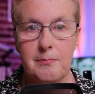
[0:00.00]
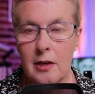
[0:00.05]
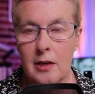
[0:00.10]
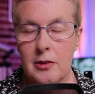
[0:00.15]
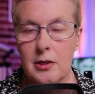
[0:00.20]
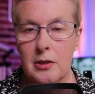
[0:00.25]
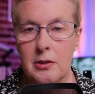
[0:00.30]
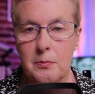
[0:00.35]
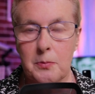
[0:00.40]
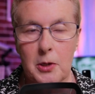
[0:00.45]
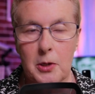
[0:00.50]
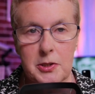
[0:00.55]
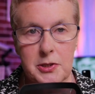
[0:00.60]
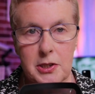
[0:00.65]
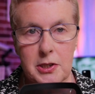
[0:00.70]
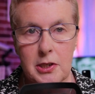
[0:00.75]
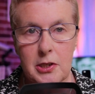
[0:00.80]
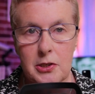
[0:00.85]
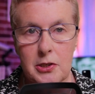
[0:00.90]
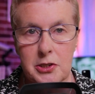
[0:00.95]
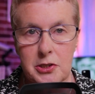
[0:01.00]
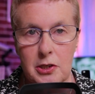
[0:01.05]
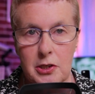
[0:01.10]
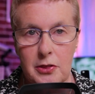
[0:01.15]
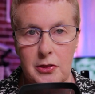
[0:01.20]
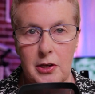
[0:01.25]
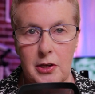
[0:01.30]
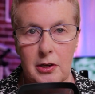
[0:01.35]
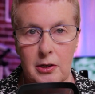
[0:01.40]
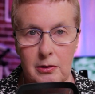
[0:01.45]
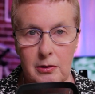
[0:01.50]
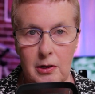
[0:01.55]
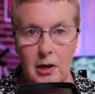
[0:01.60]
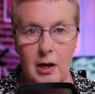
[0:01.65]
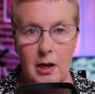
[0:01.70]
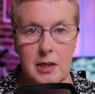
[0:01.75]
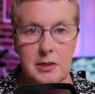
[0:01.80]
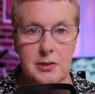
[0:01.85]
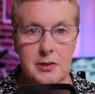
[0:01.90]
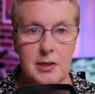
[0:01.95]
The prosecution
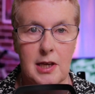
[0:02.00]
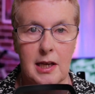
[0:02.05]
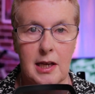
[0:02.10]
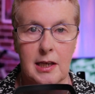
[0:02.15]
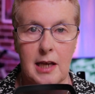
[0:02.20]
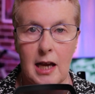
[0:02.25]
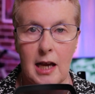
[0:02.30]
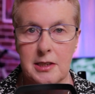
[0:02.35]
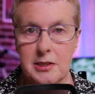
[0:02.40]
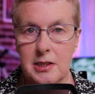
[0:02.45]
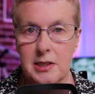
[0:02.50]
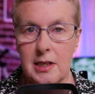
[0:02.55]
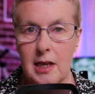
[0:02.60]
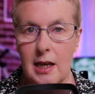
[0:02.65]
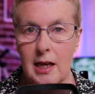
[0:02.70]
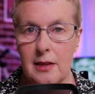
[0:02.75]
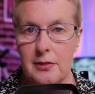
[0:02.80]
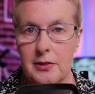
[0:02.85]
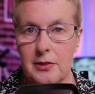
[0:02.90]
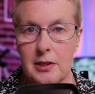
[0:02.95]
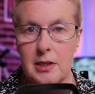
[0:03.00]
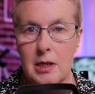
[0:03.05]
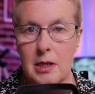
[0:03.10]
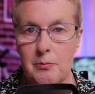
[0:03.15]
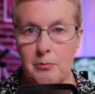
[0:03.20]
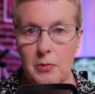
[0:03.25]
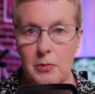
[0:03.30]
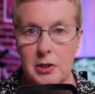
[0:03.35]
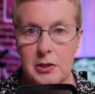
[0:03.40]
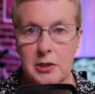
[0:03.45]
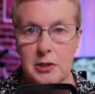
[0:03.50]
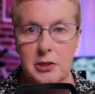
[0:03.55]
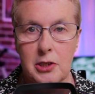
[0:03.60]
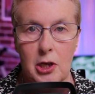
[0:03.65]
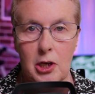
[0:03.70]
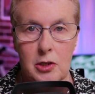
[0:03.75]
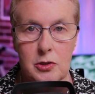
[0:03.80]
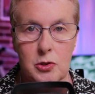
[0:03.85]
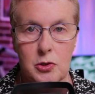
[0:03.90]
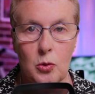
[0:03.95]
theorised that Caylee Anthony murdered
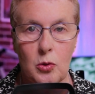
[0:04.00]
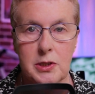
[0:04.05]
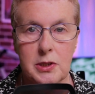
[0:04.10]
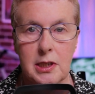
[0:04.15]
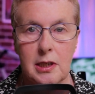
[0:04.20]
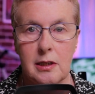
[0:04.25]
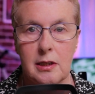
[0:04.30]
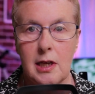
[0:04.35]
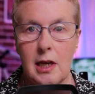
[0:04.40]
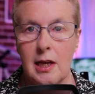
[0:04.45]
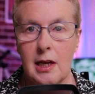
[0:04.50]
her daughter,